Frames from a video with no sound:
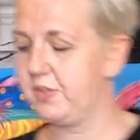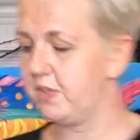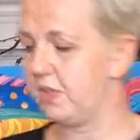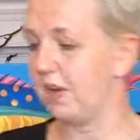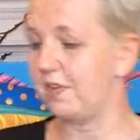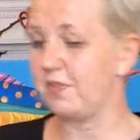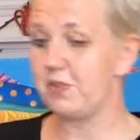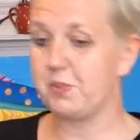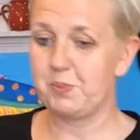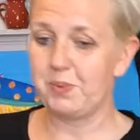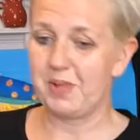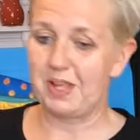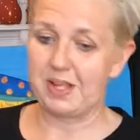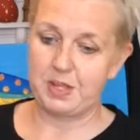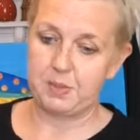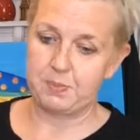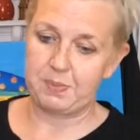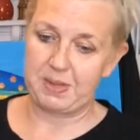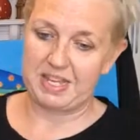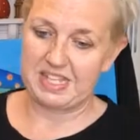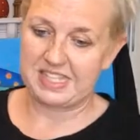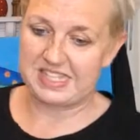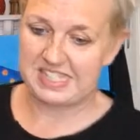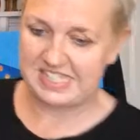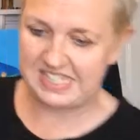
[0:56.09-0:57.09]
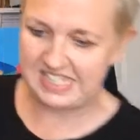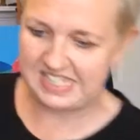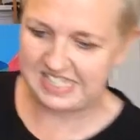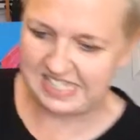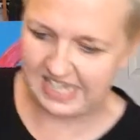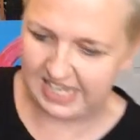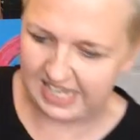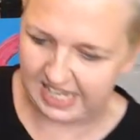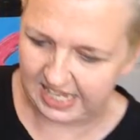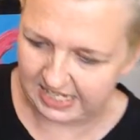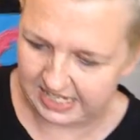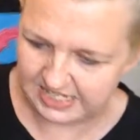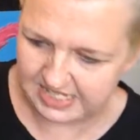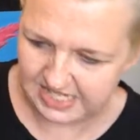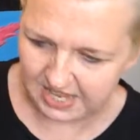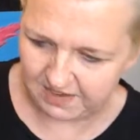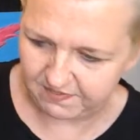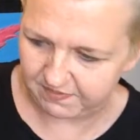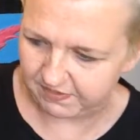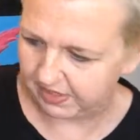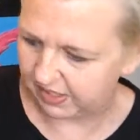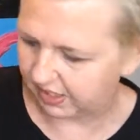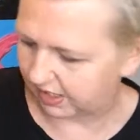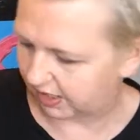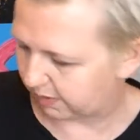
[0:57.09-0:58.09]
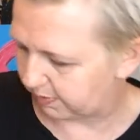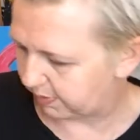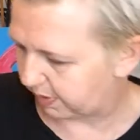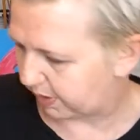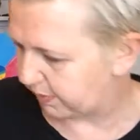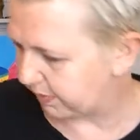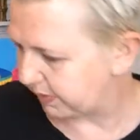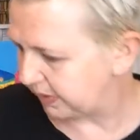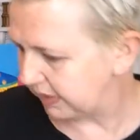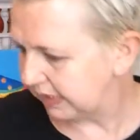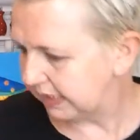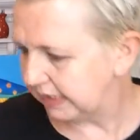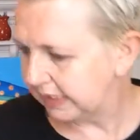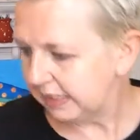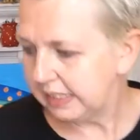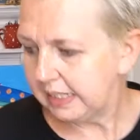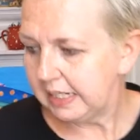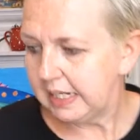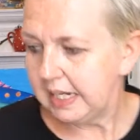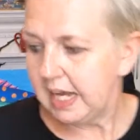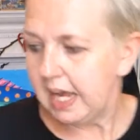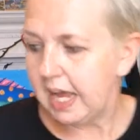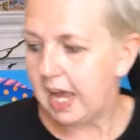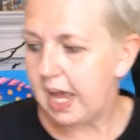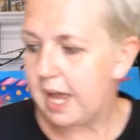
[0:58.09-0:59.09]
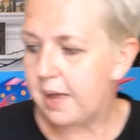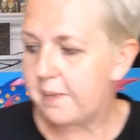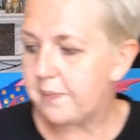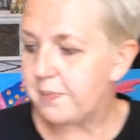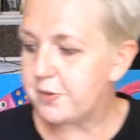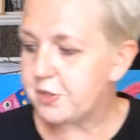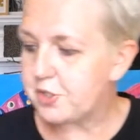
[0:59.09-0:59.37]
So I've just put it in the bin because it's sticking to everything at the moment.